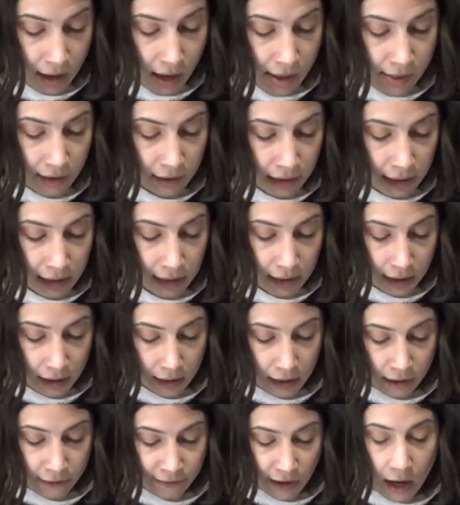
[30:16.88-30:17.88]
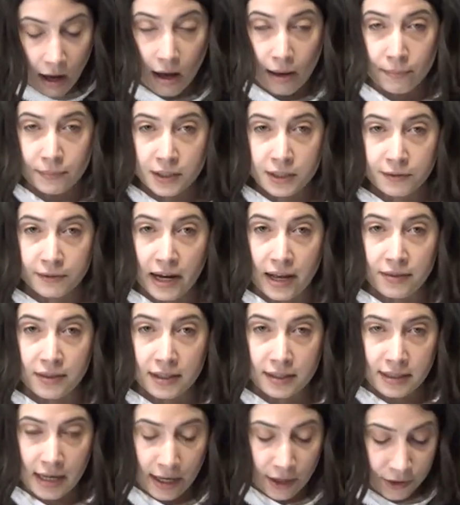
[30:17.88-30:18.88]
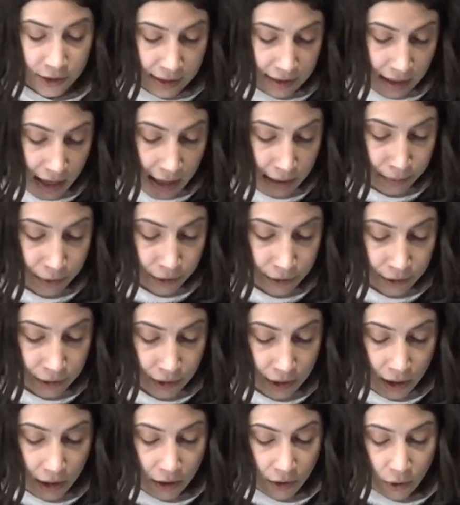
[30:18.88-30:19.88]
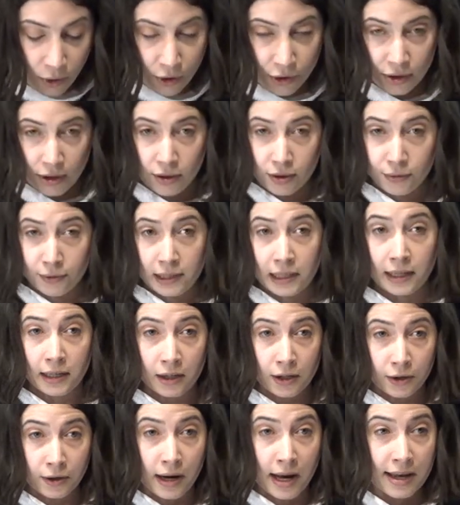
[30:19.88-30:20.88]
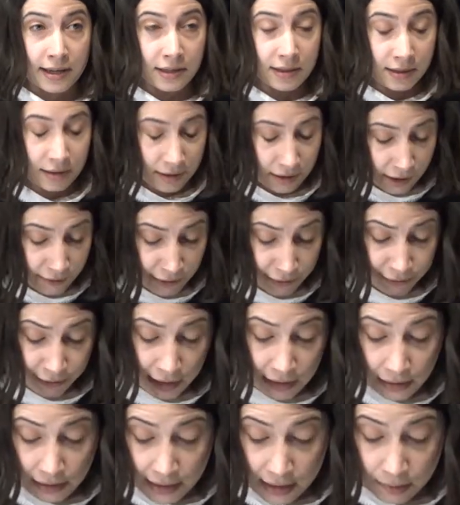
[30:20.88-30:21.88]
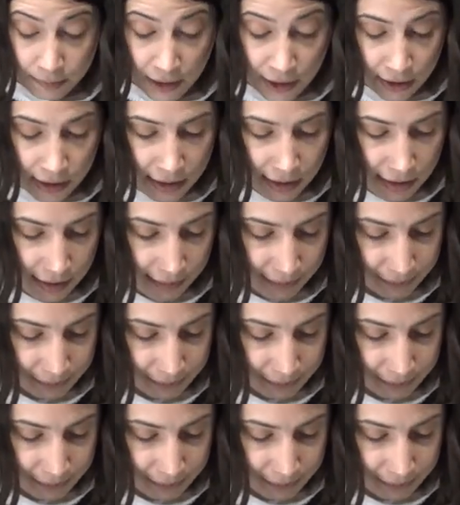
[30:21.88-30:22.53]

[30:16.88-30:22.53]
the linking of arms around the seance table, or the thrilling caress of a friendly spirit.